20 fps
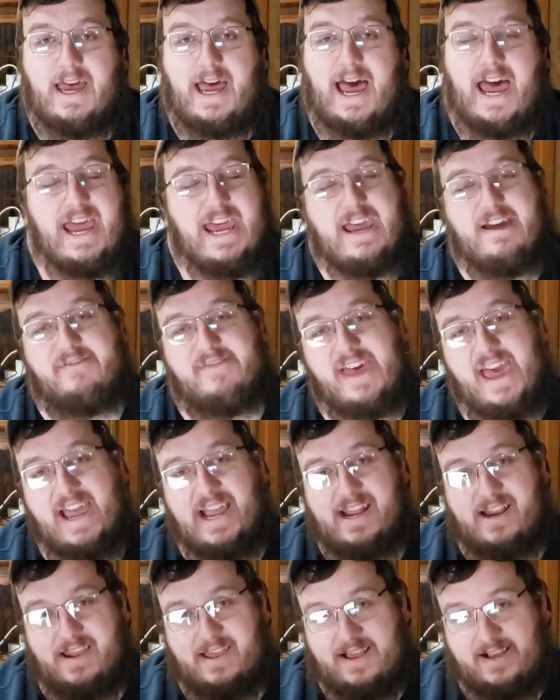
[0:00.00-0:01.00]
I have that
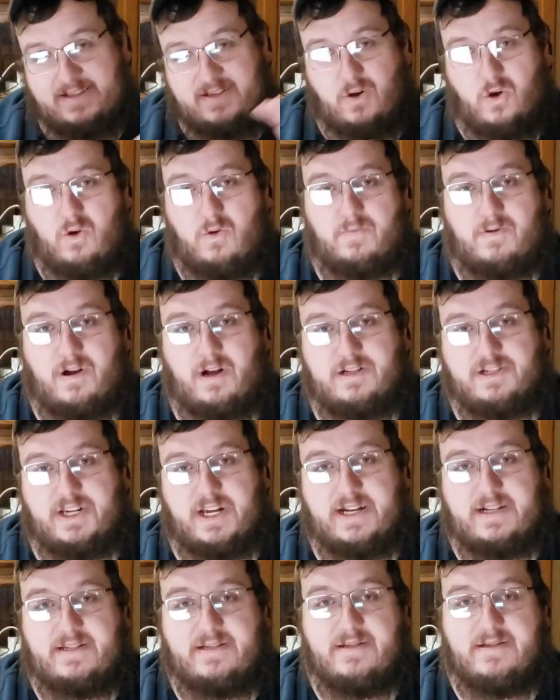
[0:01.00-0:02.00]
into this whole
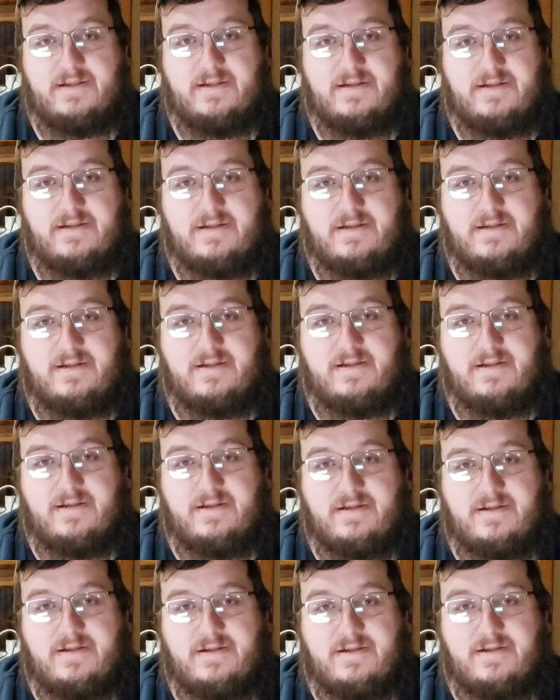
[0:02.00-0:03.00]
project.
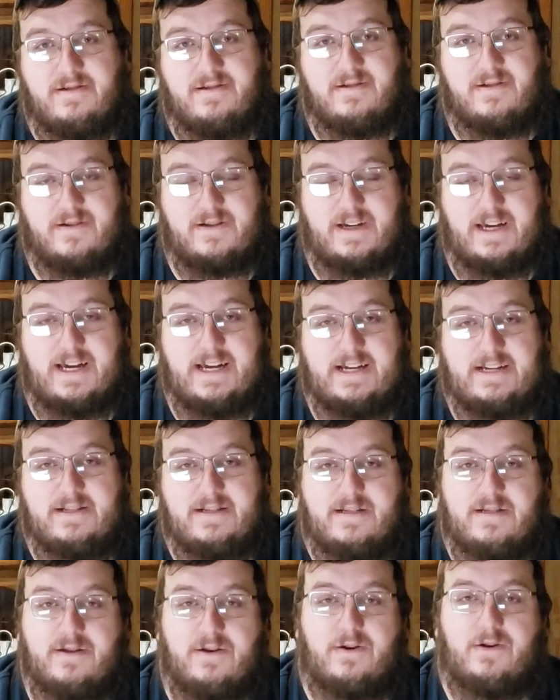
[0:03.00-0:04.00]
Okay,
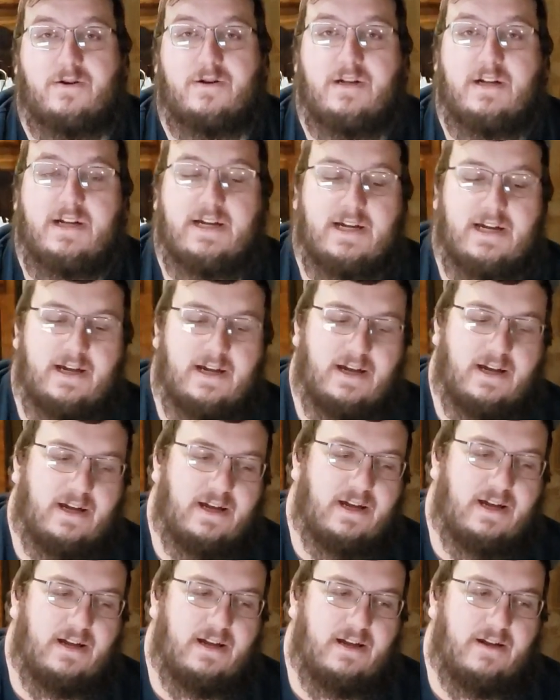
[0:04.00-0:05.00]
so
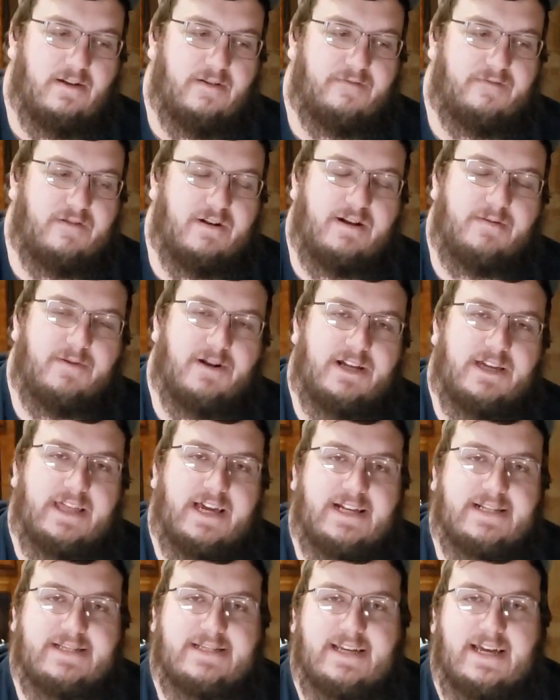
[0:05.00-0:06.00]
for anybody
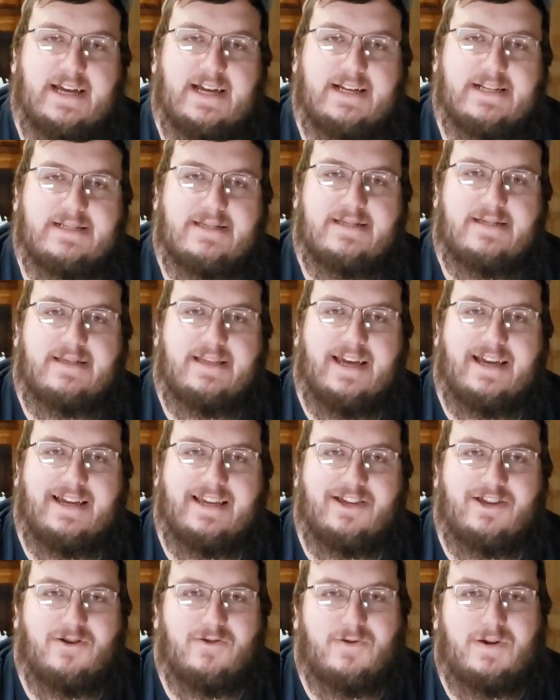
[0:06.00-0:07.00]
that says
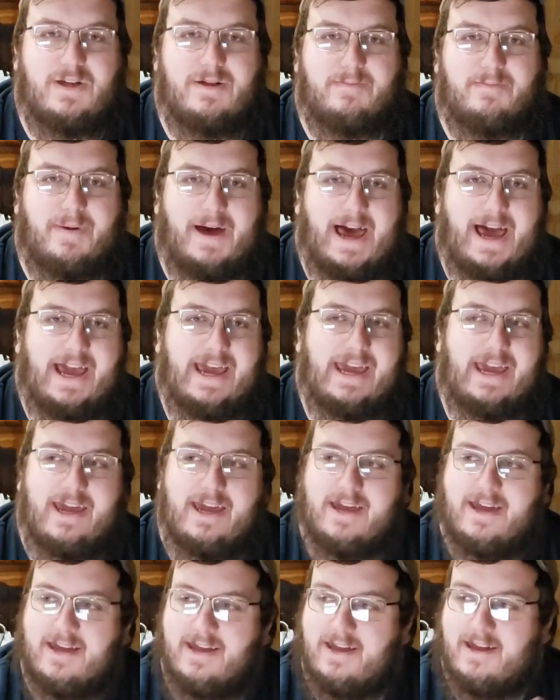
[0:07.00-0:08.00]
that you can
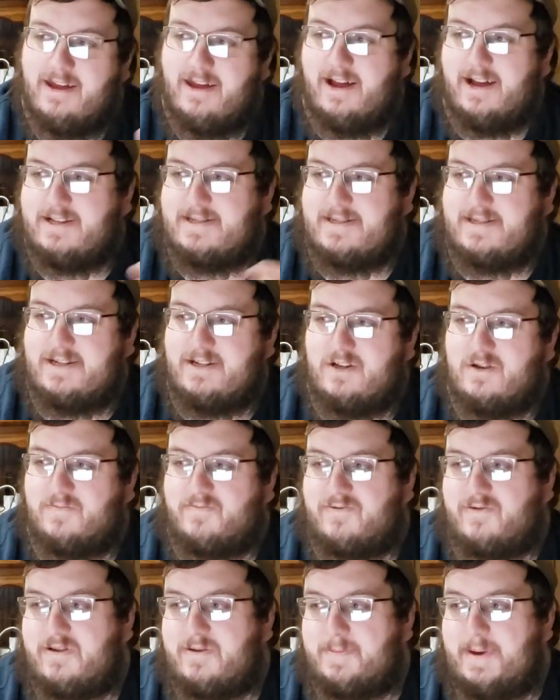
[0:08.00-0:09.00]
buy a still
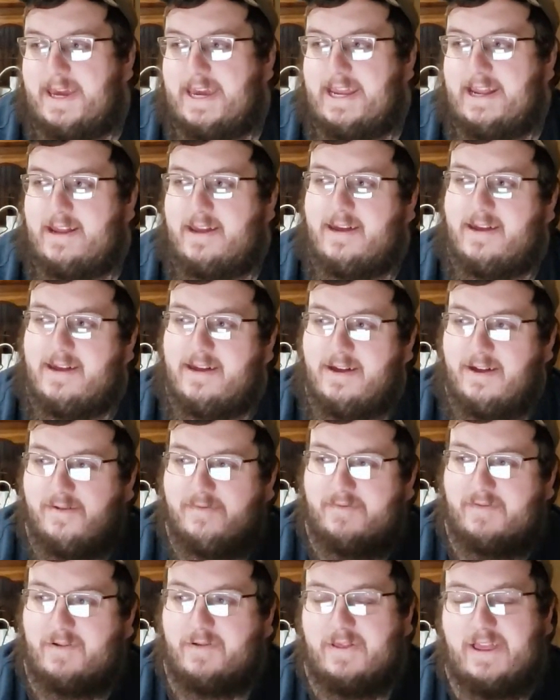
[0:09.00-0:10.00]
pre-made
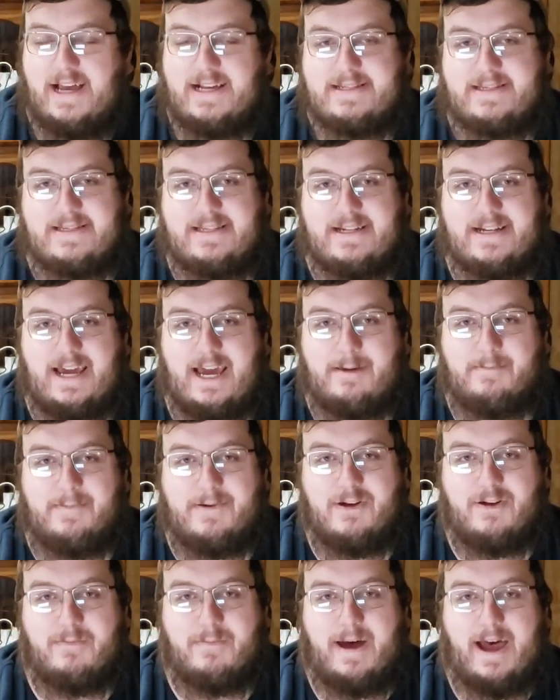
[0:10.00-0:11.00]
for less than I
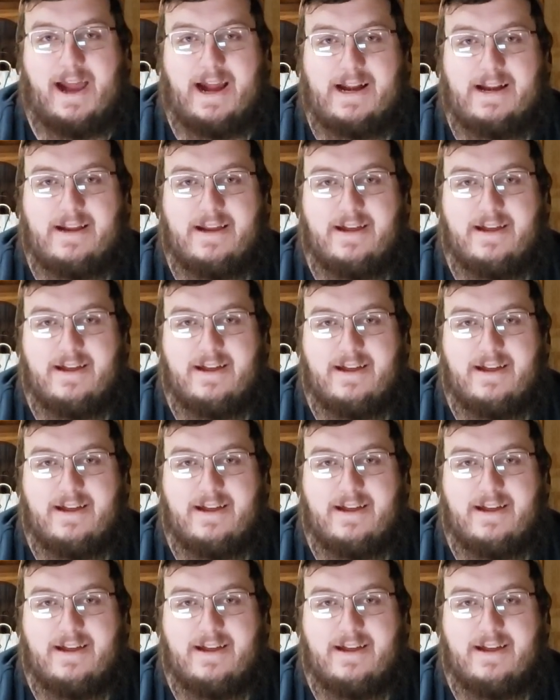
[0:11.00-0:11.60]
built mine,